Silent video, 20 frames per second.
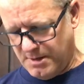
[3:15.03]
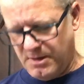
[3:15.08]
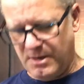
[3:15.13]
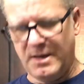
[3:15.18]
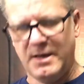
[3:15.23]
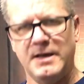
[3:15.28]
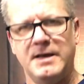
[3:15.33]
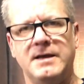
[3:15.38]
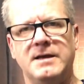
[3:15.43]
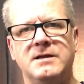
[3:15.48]

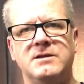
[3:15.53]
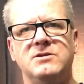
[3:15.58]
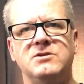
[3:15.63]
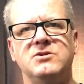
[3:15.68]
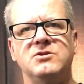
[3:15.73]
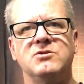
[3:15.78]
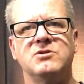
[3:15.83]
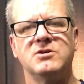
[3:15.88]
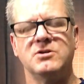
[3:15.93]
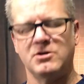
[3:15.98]
And
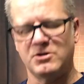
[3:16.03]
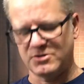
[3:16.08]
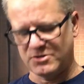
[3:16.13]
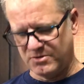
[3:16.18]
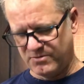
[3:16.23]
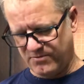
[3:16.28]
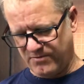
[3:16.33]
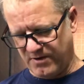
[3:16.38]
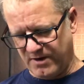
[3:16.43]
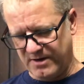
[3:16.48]
you can also
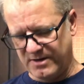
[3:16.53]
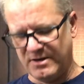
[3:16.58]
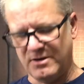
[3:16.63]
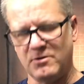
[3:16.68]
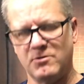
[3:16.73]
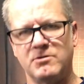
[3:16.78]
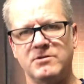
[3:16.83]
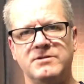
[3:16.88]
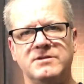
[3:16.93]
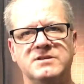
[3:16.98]
find it
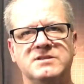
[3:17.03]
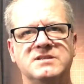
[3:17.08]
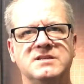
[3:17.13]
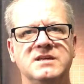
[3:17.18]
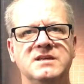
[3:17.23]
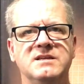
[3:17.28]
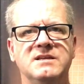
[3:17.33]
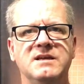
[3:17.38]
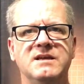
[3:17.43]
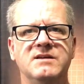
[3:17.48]
on the
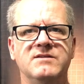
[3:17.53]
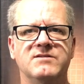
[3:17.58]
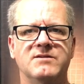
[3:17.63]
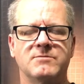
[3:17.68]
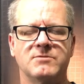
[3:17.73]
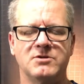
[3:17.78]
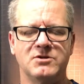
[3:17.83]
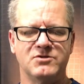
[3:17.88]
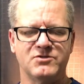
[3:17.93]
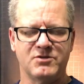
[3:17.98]
CDs. I'm
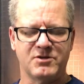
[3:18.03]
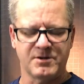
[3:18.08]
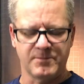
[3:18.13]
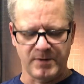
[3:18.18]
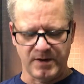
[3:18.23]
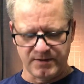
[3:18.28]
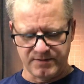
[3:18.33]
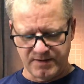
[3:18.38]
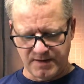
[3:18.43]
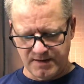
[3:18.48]
going to talk
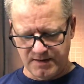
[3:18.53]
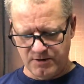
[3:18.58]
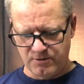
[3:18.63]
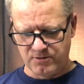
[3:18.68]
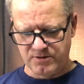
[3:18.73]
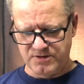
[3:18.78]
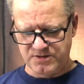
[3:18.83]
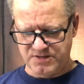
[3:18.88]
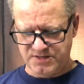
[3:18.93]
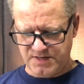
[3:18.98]
about that here
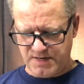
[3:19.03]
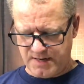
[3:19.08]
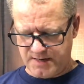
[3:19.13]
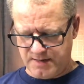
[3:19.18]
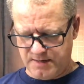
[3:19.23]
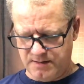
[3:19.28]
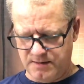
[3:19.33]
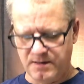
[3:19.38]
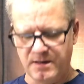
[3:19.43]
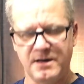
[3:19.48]
in a
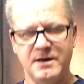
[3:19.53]
second,